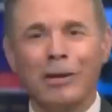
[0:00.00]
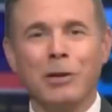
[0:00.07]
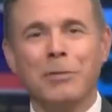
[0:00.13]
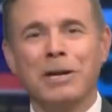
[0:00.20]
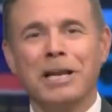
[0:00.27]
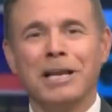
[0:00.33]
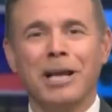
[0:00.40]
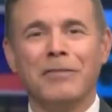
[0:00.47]

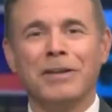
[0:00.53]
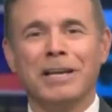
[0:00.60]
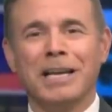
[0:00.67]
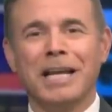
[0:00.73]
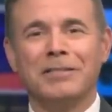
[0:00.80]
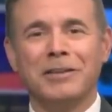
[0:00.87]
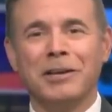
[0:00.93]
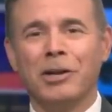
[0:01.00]
liberty loving
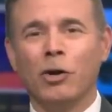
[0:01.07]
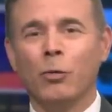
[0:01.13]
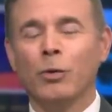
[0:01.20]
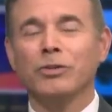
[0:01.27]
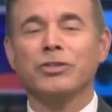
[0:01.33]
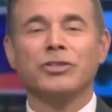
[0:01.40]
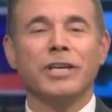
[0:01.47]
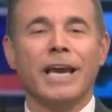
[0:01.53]
Latino,
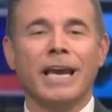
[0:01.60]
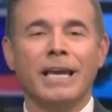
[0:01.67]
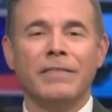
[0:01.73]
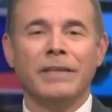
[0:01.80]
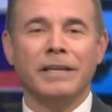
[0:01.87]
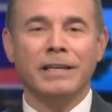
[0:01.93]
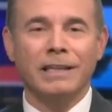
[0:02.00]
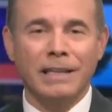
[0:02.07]
will say
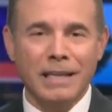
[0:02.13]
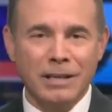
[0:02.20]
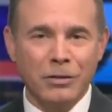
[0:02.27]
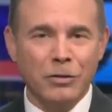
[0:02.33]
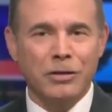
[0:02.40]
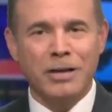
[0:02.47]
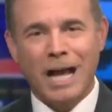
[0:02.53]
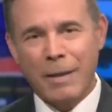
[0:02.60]
the
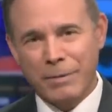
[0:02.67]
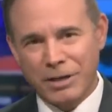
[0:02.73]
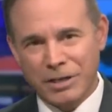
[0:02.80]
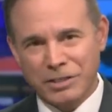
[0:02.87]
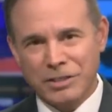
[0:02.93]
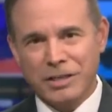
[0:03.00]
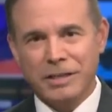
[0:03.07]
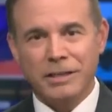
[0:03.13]
illegal,
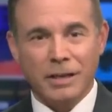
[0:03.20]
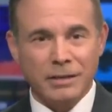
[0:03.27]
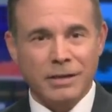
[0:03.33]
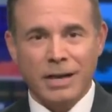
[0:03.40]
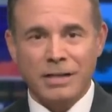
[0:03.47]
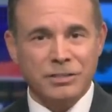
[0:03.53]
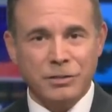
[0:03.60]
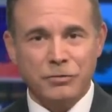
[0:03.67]
communistic, and
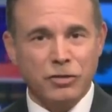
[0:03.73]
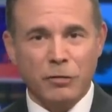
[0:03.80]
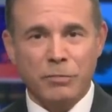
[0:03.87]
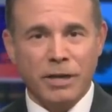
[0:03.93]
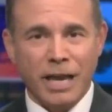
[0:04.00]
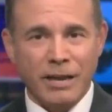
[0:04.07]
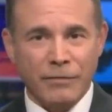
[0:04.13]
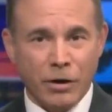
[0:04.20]
unconstitutional
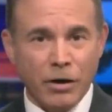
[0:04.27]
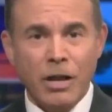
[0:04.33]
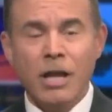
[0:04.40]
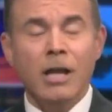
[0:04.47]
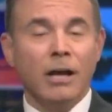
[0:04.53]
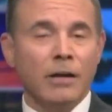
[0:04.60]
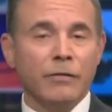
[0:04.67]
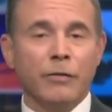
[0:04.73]
behavior
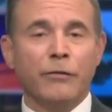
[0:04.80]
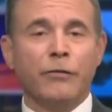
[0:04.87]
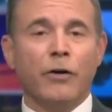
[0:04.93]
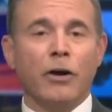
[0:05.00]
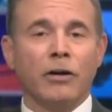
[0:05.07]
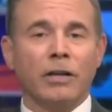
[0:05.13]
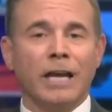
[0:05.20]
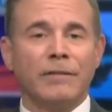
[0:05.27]
of the
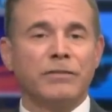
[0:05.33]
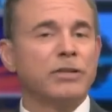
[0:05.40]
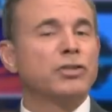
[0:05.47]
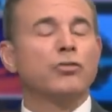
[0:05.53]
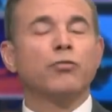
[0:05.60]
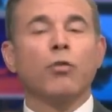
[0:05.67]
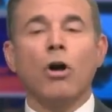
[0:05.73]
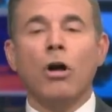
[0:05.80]
far left
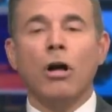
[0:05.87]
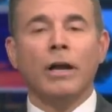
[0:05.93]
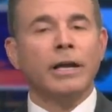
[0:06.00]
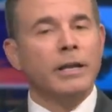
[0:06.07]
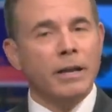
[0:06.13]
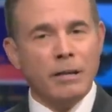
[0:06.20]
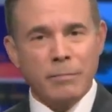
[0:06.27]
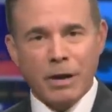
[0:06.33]
is wrong
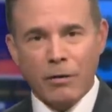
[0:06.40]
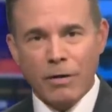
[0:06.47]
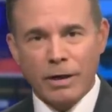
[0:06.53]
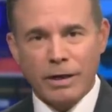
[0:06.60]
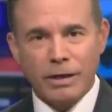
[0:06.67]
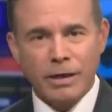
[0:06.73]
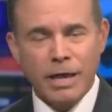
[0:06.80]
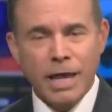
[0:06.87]
and un
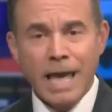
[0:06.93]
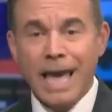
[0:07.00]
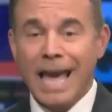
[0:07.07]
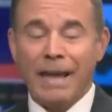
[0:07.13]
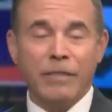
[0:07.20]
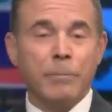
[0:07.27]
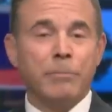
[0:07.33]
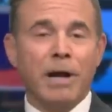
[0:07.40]
American,
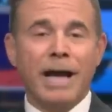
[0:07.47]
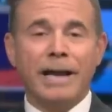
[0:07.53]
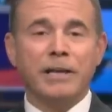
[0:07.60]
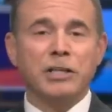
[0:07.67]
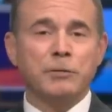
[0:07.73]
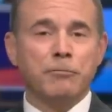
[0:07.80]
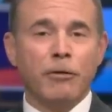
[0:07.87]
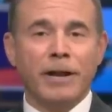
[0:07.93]
and the
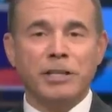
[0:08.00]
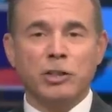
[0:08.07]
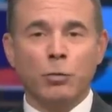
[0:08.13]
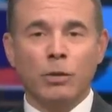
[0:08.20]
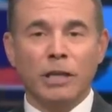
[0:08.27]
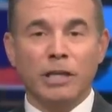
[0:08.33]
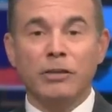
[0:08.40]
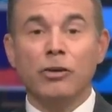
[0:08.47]
biased press
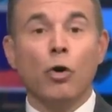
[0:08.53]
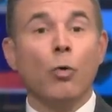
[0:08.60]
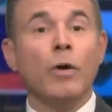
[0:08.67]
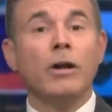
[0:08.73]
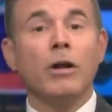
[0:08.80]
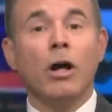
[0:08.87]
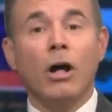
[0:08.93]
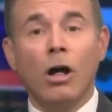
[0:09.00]
will
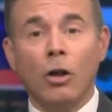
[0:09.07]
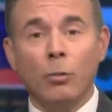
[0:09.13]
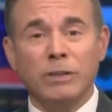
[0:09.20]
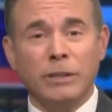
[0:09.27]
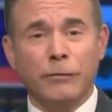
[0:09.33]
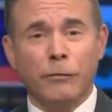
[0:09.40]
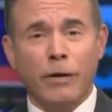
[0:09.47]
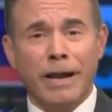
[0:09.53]
ignore it all
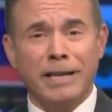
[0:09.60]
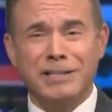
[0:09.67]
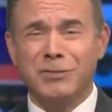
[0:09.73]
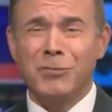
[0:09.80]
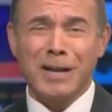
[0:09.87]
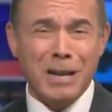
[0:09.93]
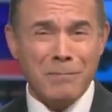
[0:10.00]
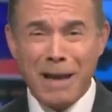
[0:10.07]
with the
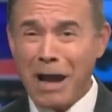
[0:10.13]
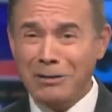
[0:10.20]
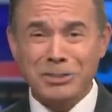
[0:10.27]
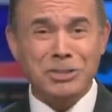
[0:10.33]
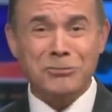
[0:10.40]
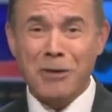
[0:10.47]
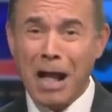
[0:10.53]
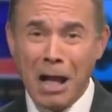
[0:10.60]
phrase, What
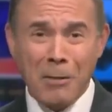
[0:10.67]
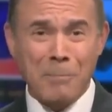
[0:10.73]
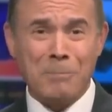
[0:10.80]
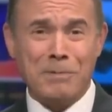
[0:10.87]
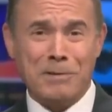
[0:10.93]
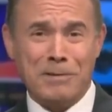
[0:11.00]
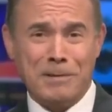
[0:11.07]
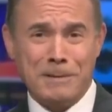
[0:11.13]
about Trump?